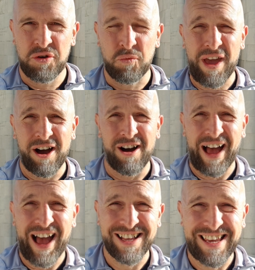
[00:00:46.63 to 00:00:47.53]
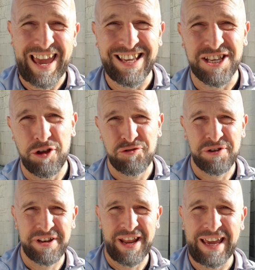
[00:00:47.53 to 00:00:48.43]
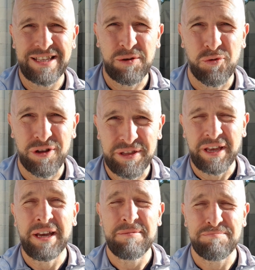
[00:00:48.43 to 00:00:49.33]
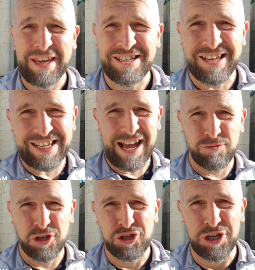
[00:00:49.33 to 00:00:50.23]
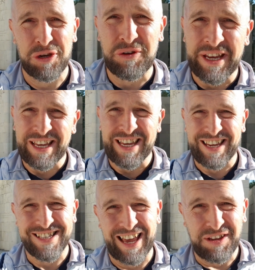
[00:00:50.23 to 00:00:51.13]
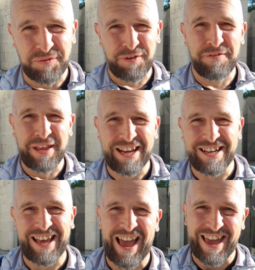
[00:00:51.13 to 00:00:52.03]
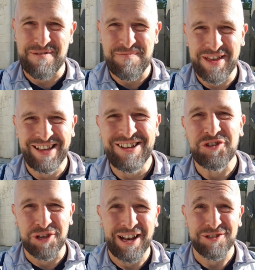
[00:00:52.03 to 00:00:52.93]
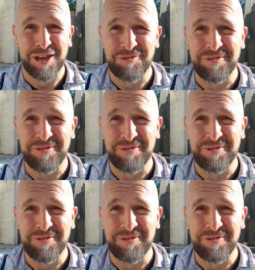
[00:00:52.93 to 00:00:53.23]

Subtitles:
We are at 881 meters altitude. It's 8:15 a.m. So let's go.